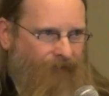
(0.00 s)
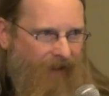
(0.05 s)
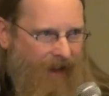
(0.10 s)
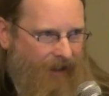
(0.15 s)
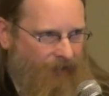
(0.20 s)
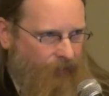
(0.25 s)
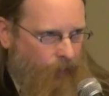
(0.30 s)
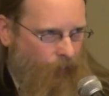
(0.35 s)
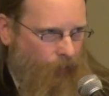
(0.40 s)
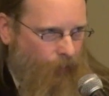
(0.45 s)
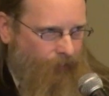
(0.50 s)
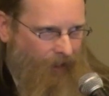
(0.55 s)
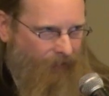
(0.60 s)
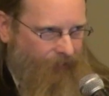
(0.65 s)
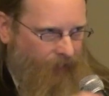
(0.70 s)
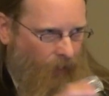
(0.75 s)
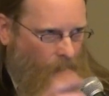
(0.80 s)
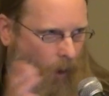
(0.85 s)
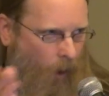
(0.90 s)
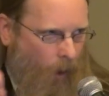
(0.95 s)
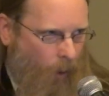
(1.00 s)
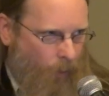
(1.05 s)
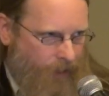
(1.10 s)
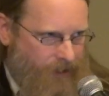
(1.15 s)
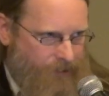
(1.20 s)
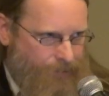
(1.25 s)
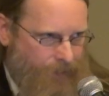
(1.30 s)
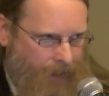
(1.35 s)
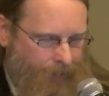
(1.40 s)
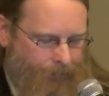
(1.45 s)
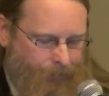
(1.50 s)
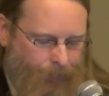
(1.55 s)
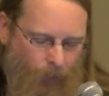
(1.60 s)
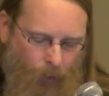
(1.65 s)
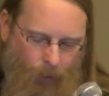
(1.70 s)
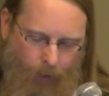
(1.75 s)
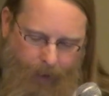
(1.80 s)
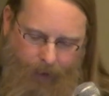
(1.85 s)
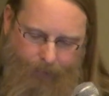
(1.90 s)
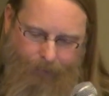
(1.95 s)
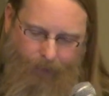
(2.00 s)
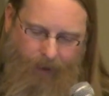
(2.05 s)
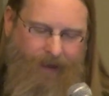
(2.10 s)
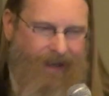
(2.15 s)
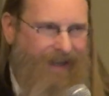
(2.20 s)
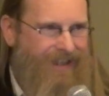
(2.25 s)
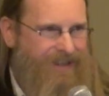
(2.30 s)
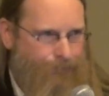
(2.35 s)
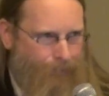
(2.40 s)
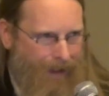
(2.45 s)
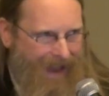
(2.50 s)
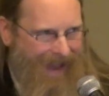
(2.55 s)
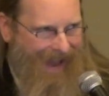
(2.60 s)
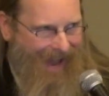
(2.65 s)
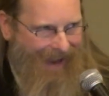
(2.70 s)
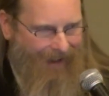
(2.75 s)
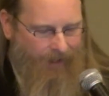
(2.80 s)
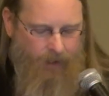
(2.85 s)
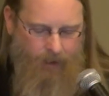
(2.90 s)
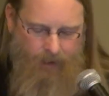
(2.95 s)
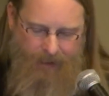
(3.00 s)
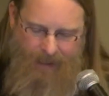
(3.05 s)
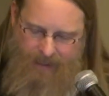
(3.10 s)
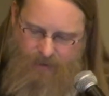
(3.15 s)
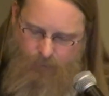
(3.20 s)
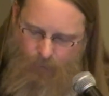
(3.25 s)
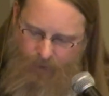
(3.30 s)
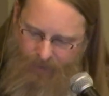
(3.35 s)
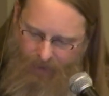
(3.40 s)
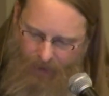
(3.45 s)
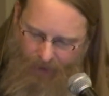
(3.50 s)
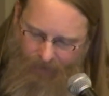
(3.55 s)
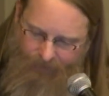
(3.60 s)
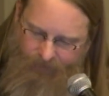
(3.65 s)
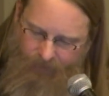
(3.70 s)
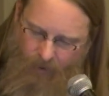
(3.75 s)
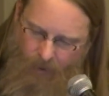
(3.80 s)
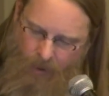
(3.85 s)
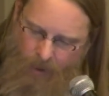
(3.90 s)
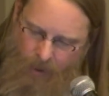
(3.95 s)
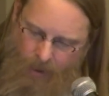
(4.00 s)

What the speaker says: fake news hasn't always been employed, but it's back. It's with us.